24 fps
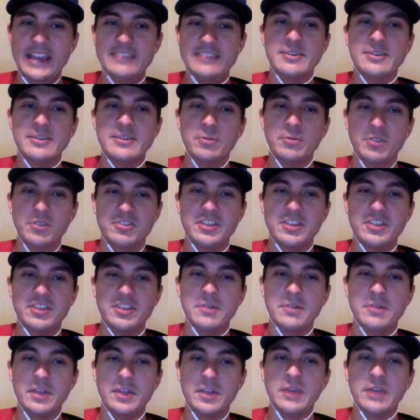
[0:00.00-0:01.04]
the
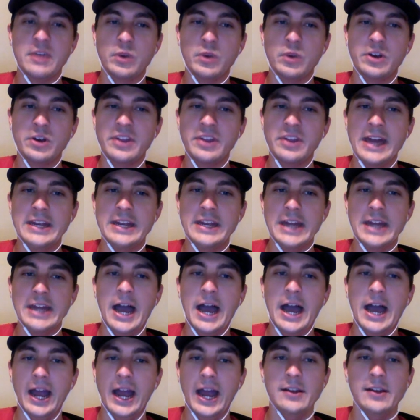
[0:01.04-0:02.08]
receiver that will not
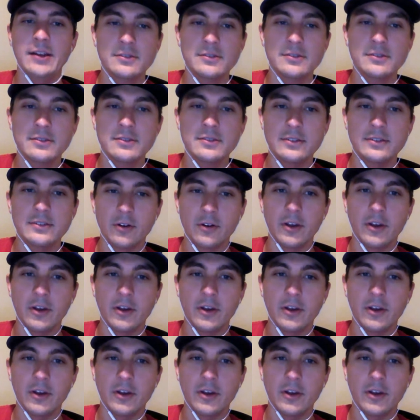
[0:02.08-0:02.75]
die. Okay.